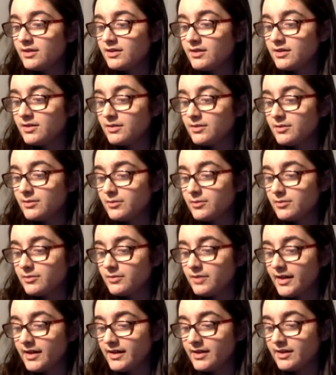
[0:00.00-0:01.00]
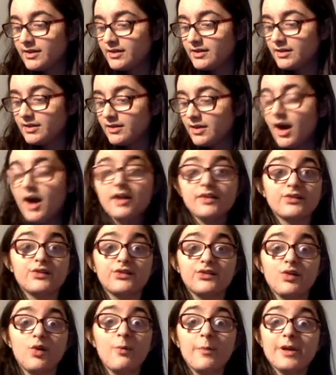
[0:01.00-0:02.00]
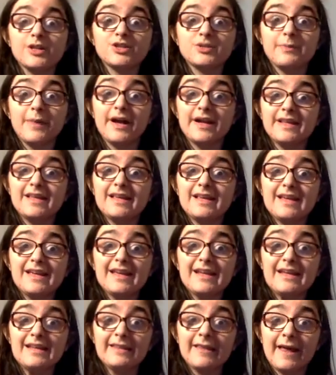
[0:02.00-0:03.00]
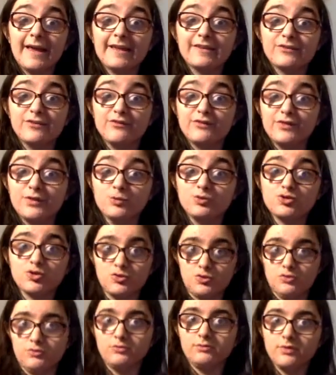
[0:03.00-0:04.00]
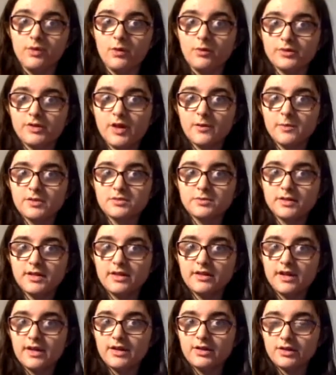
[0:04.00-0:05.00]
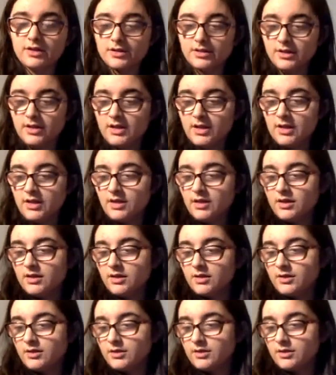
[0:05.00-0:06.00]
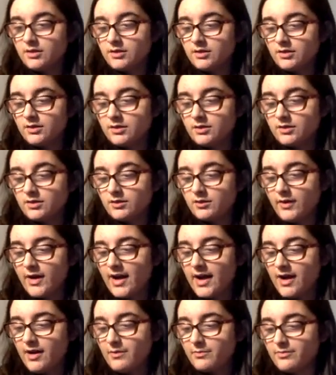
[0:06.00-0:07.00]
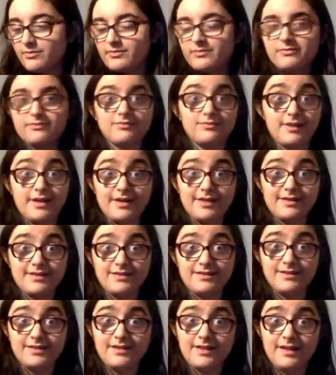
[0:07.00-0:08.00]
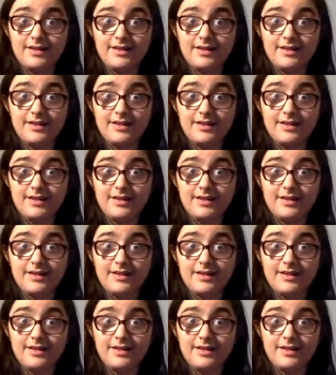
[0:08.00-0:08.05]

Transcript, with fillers: like got so much money in and like in the future who knows how much money they could grab like in the next like